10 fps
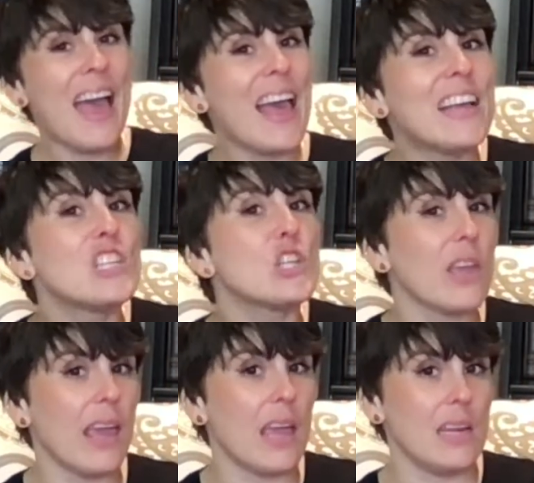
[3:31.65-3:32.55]

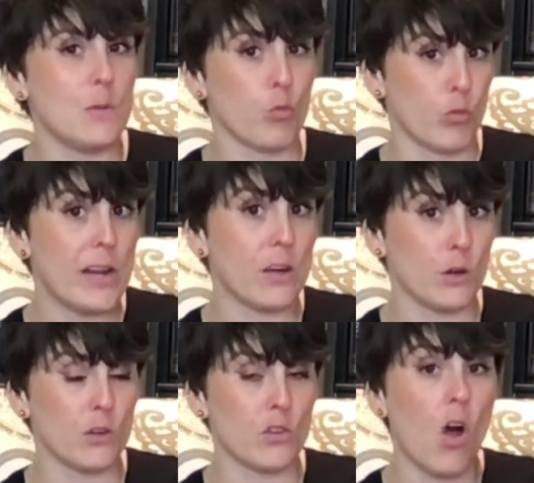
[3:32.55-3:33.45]
educate
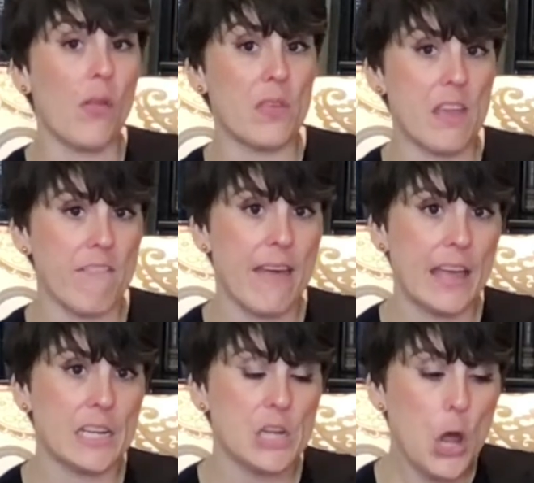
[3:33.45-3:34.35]
readers on the
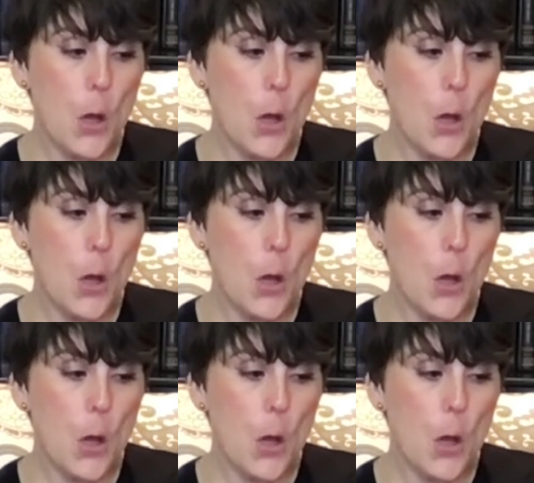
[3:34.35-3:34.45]
event,